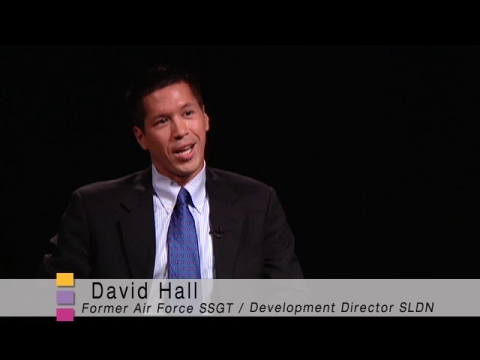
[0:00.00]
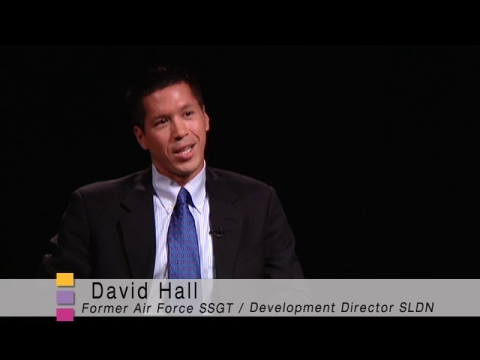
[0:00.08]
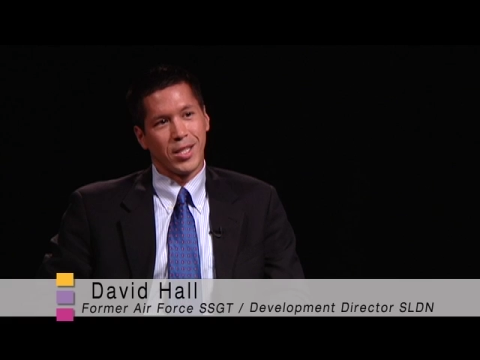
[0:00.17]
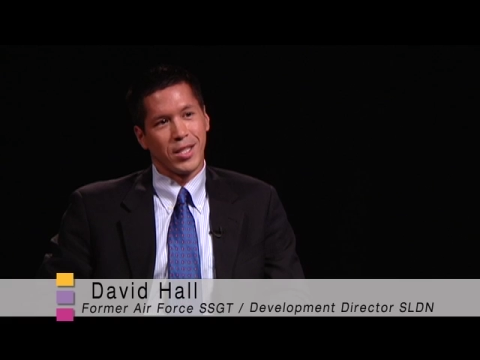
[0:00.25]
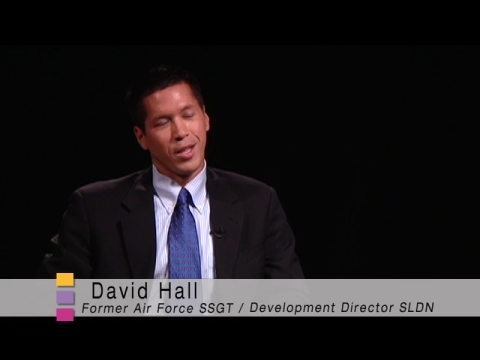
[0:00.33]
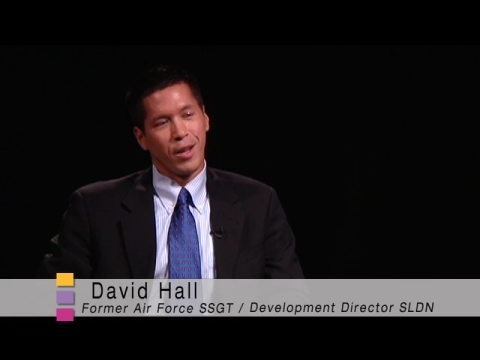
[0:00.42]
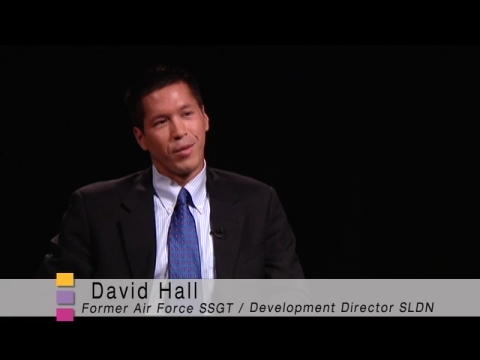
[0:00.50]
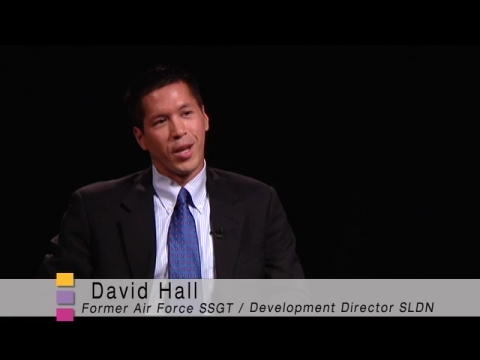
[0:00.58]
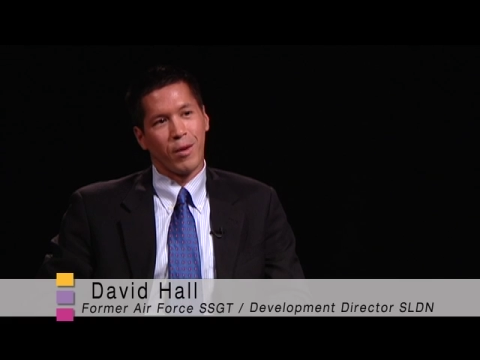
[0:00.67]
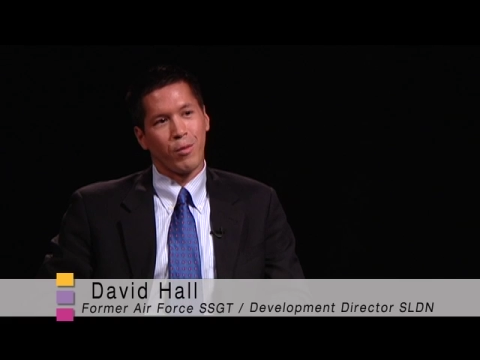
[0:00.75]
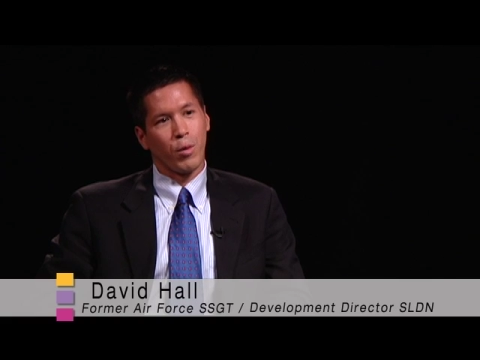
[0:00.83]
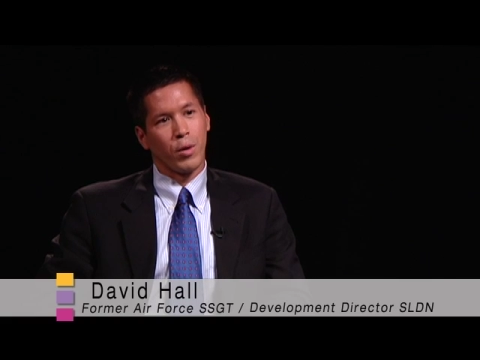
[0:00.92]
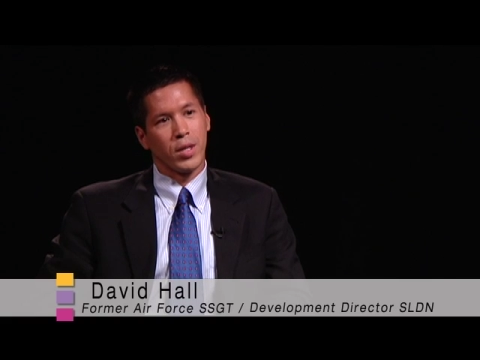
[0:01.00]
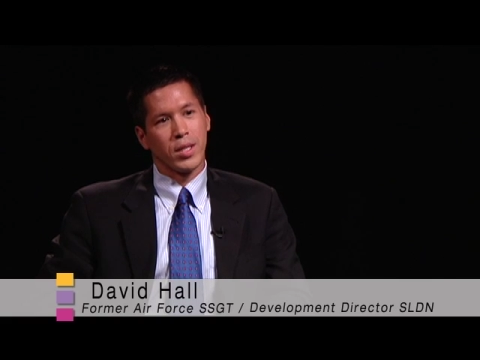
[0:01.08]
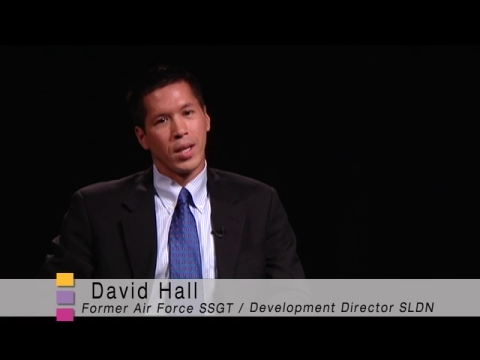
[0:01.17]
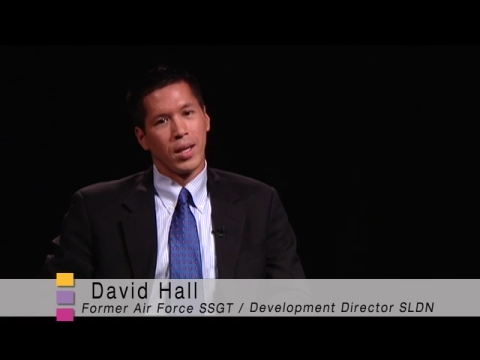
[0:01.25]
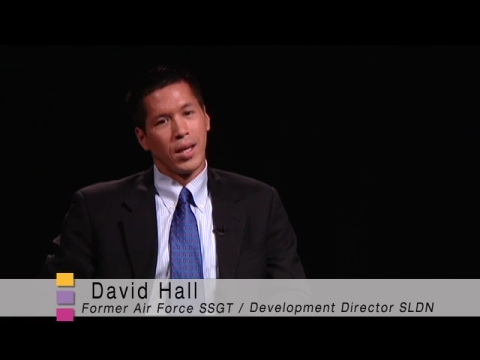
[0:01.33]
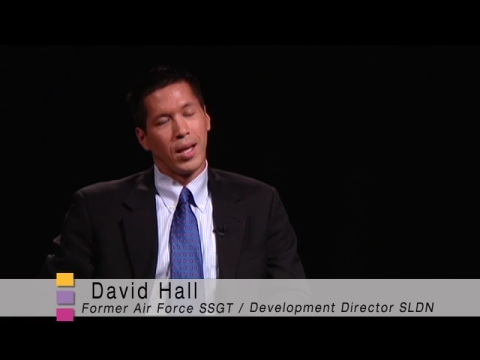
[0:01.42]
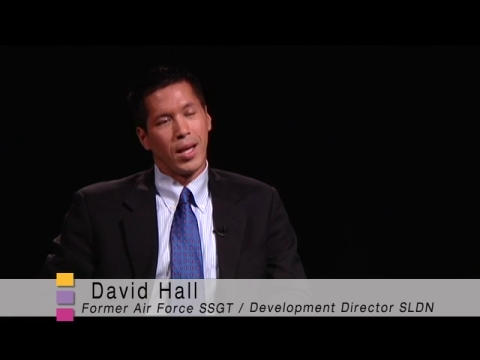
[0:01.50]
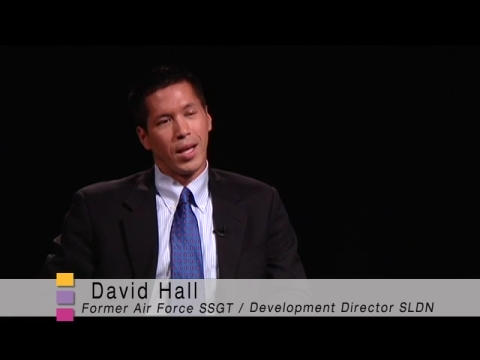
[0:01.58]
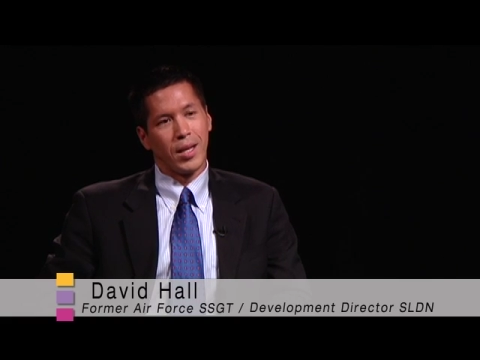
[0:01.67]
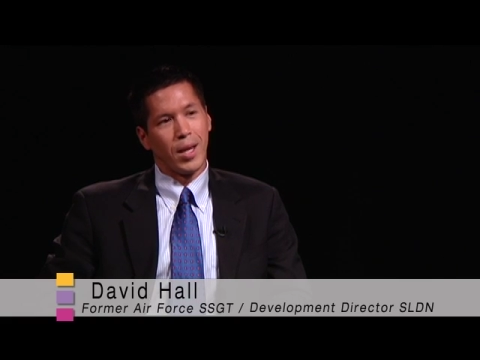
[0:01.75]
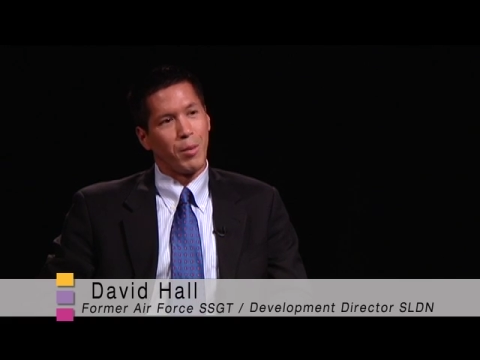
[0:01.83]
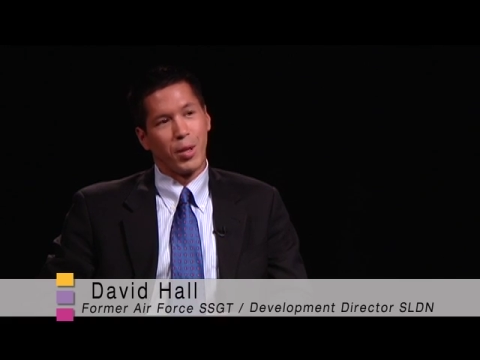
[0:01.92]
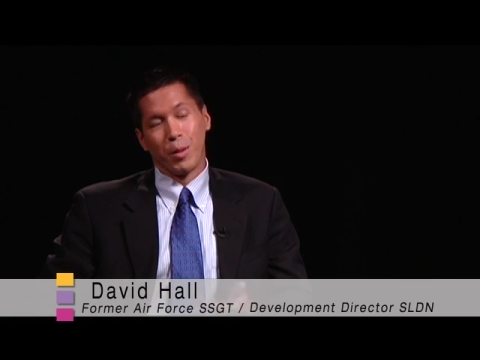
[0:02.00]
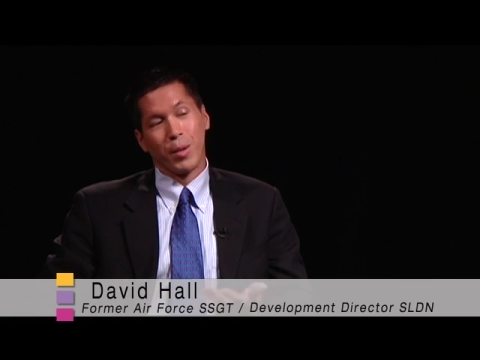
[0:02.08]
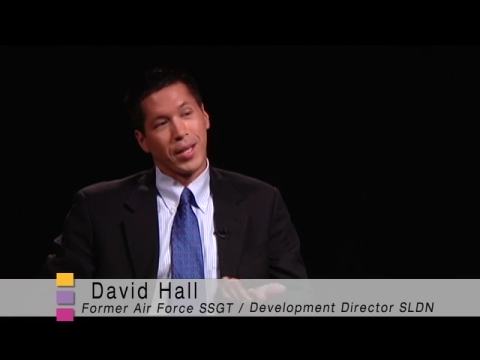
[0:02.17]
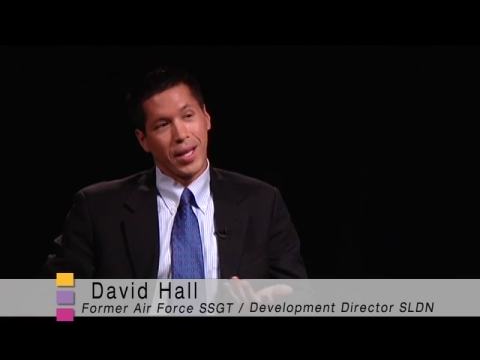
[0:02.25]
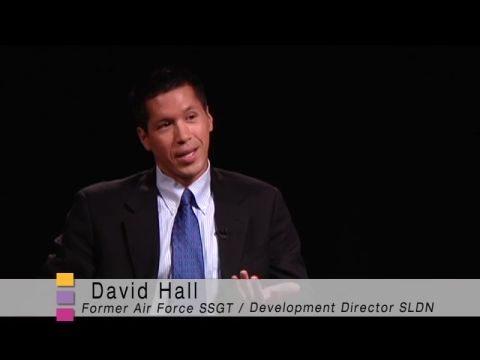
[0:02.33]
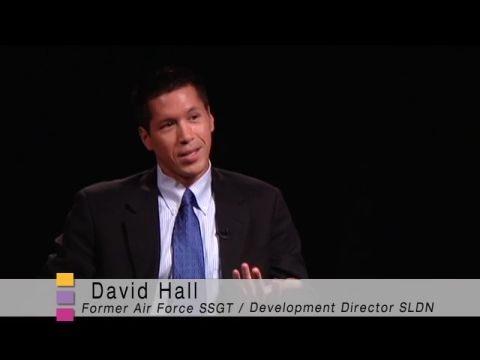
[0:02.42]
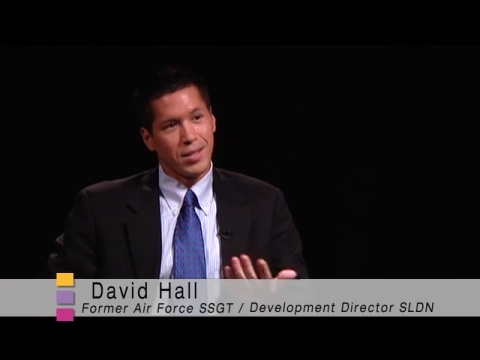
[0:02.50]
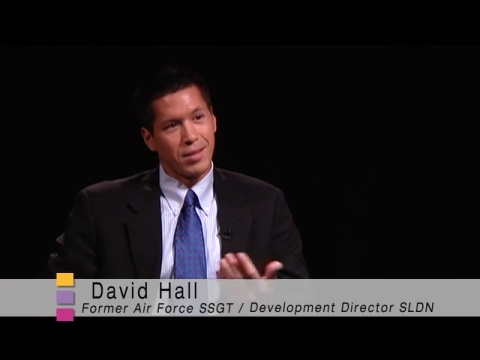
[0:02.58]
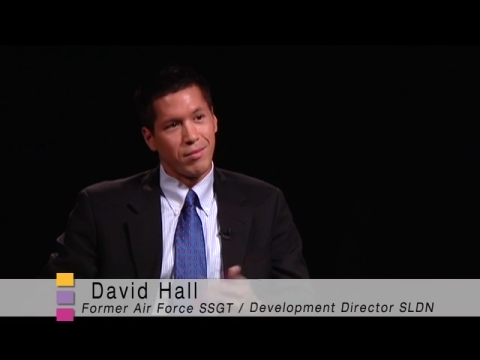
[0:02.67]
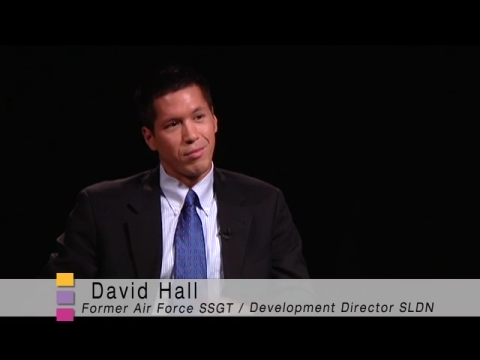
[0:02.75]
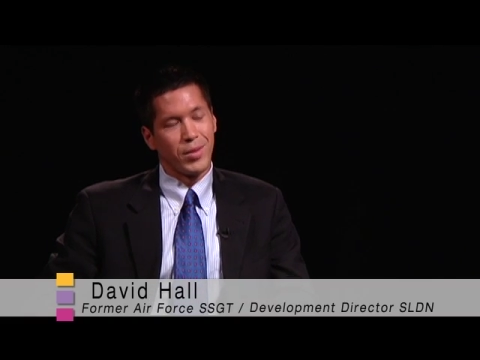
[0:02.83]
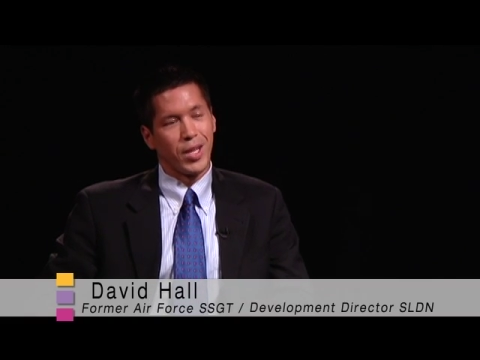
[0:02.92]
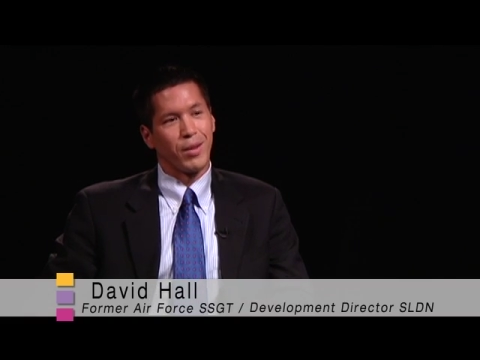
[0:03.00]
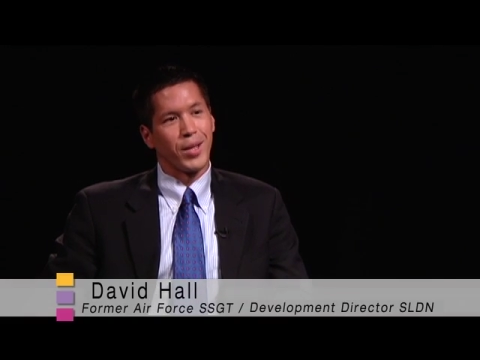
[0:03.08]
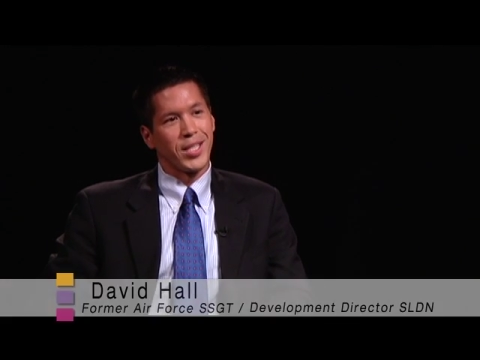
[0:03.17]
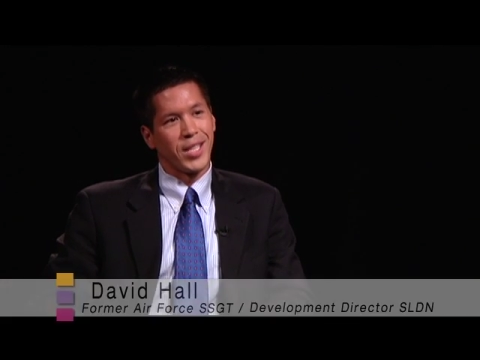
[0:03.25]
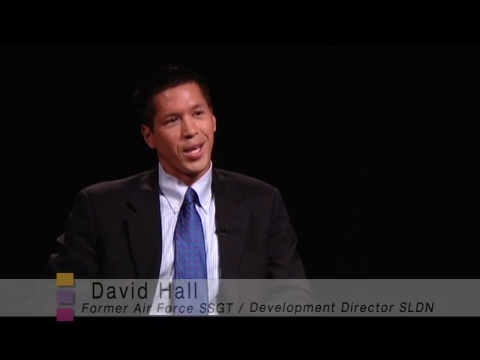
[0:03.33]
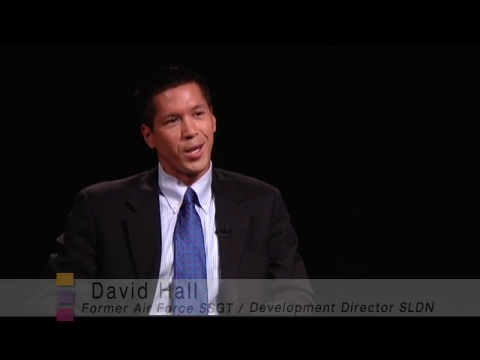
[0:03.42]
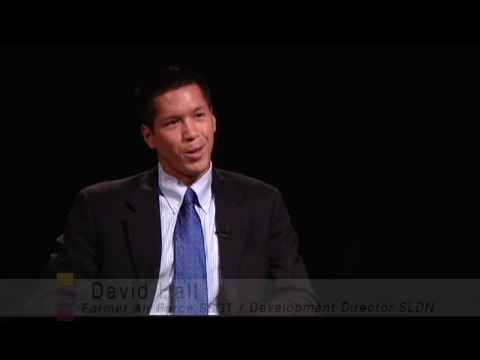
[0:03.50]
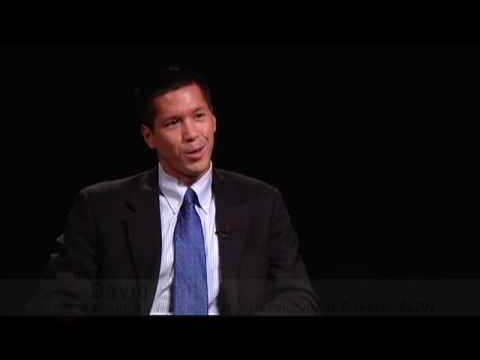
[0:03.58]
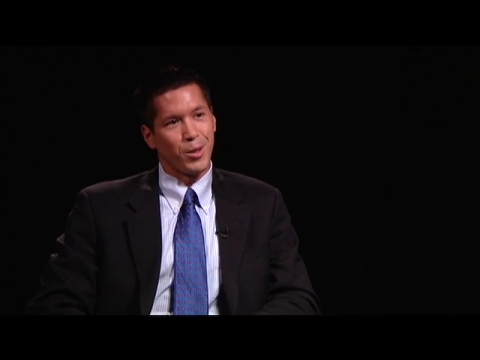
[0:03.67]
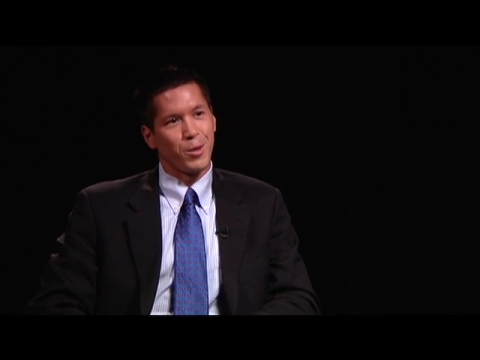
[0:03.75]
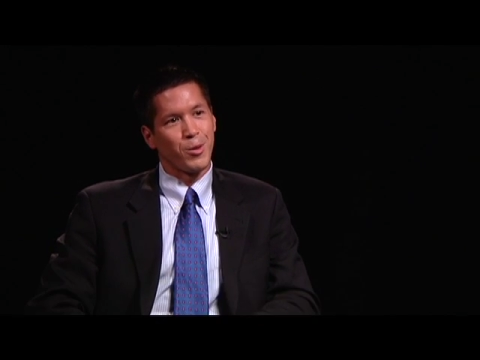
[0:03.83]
I just love the Air Force, and I mean the big thing is they take care of their